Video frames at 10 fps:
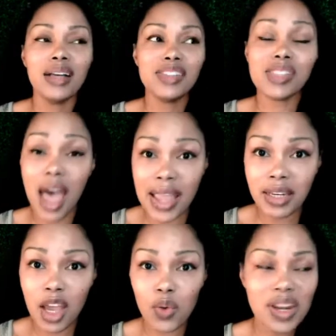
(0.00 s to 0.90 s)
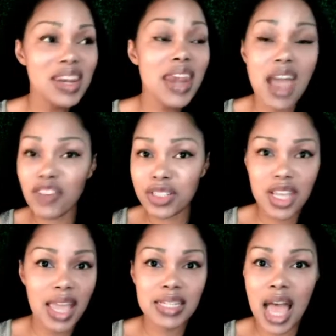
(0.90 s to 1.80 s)
Side note, never
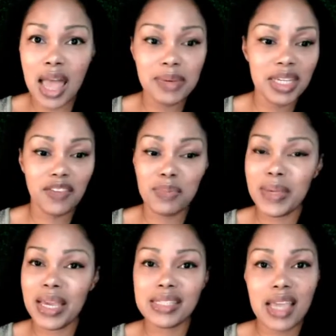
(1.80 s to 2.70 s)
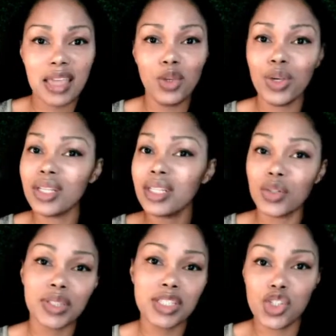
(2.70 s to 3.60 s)
take time to give a PSA. You can
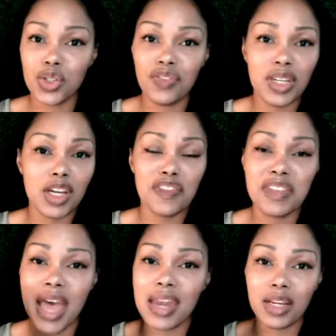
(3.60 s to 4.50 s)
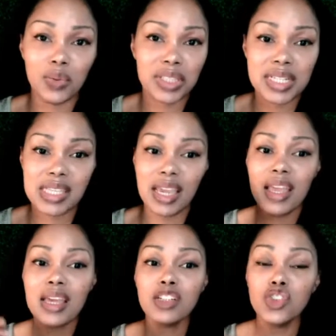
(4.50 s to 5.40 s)
literally shoot a video for that and release it.
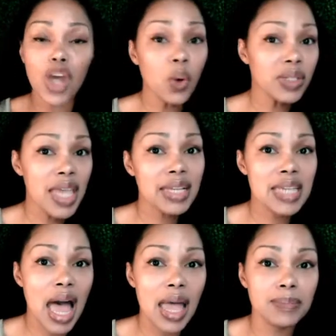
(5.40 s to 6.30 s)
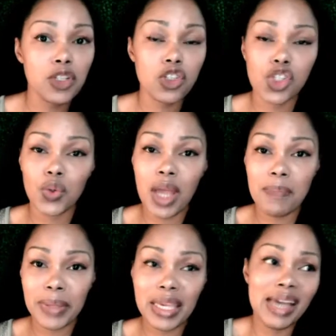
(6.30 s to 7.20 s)
Don't take time to shoot
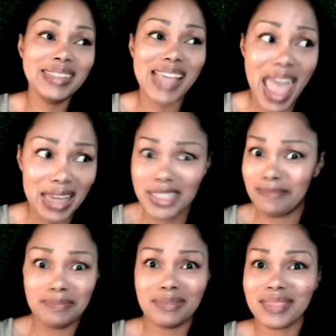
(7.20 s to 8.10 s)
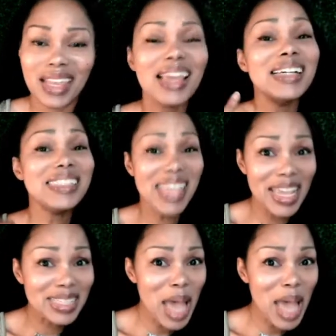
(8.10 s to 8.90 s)
a PSA. Take